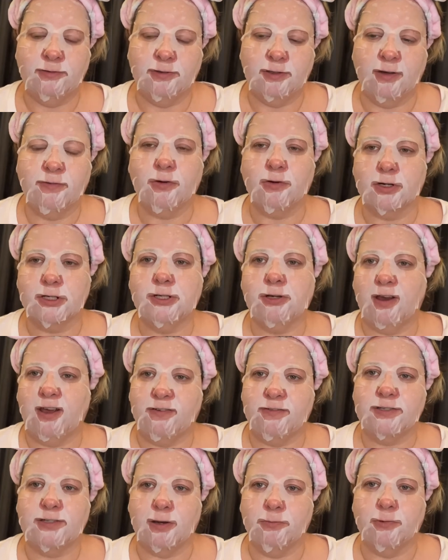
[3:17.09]
Of course, you
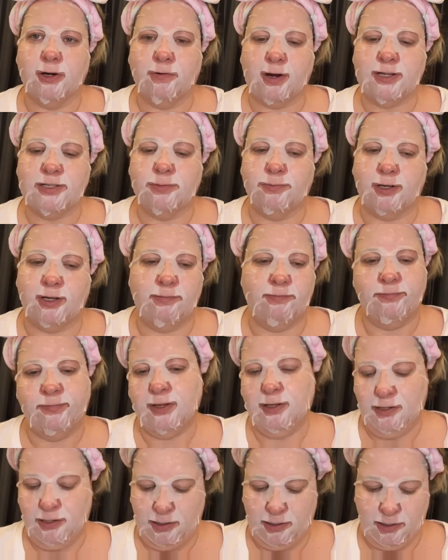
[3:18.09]
have some regrets, but
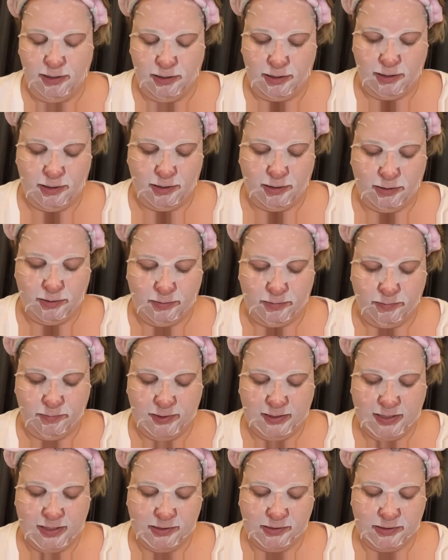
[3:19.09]

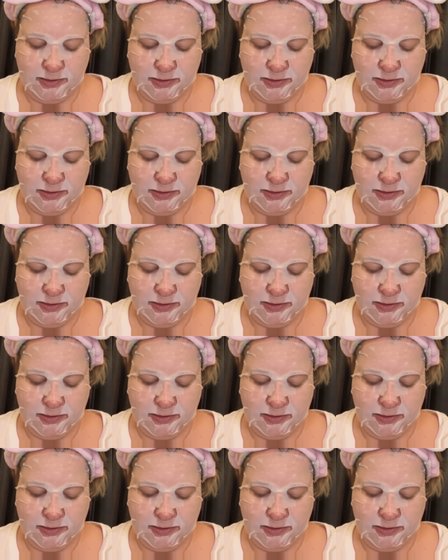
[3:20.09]
let's